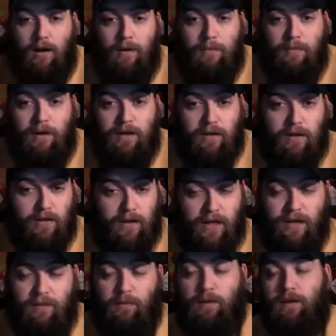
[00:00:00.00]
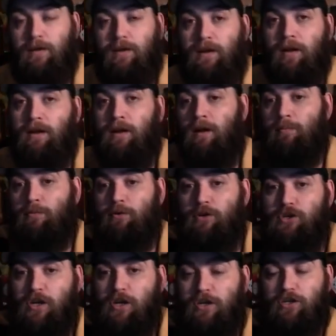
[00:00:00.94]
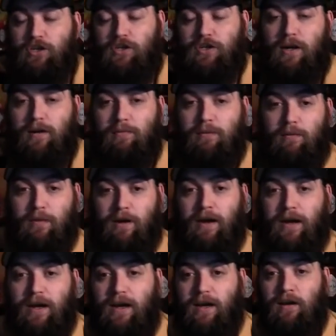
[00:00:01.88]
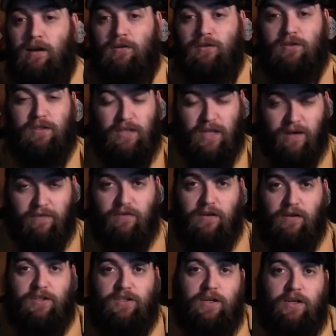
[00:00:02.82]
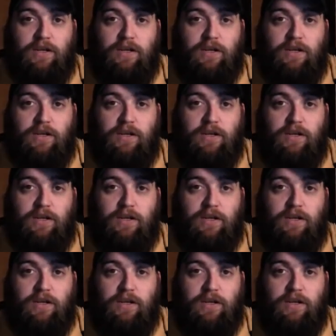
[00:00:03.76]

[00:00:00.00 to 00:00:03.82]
Hit the like button, and I appreciate you stopping by, and I'll definitely see you in the